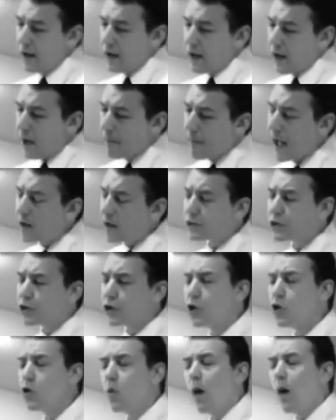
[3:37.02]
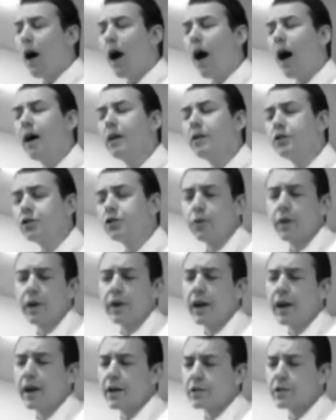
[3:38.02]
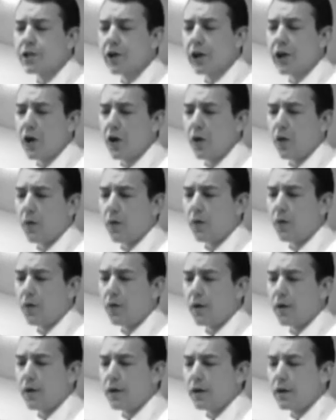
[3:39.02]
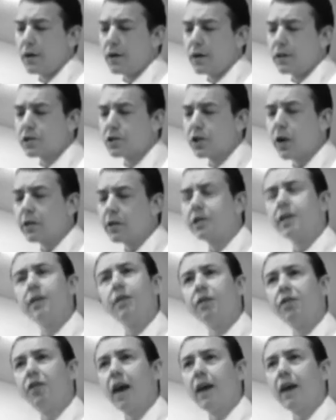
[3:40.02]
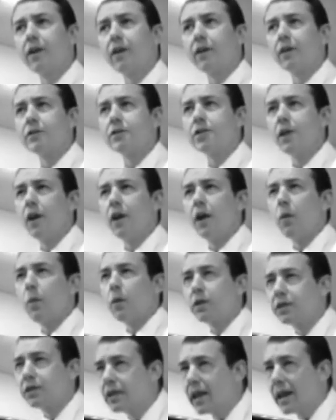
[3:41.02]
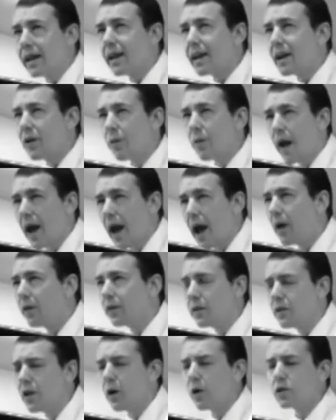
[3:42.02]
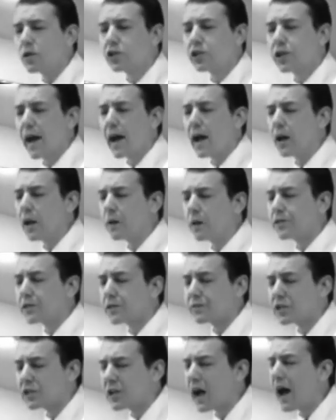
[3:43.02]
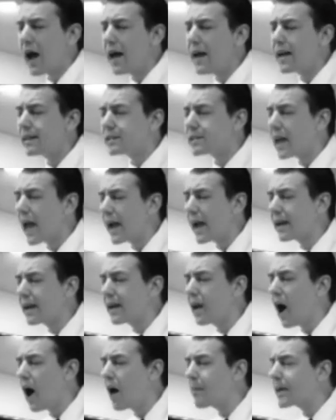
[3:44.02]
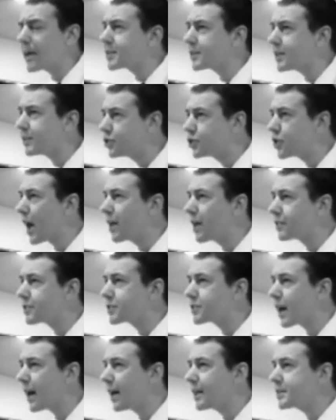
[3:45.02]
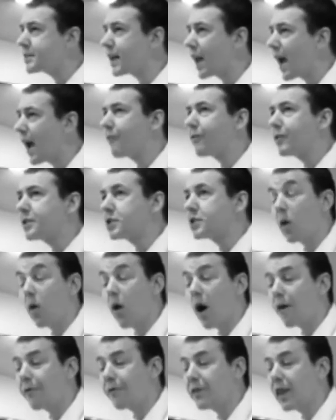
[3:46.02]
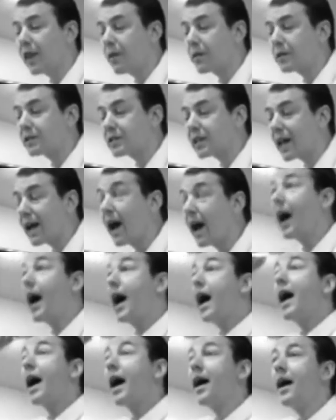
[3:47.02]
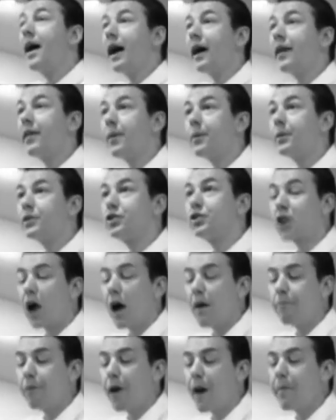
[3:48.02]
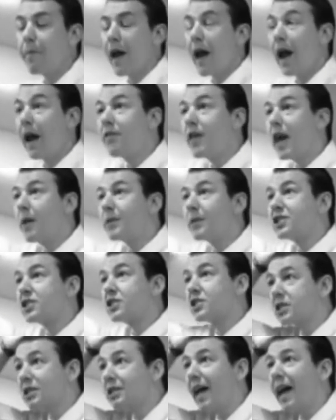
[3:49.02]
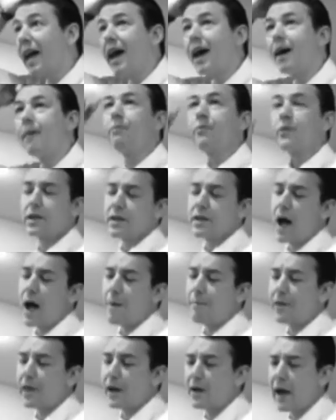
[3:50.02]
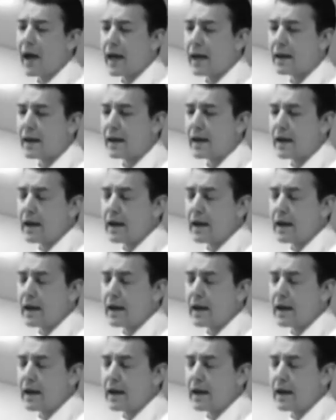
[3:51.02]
About 200 years ago, certain thinkers were digging around in those shelves of science, economics, and gender studies, and every so often they would say, "Aha!" and they would jump up and they would slam the top of their head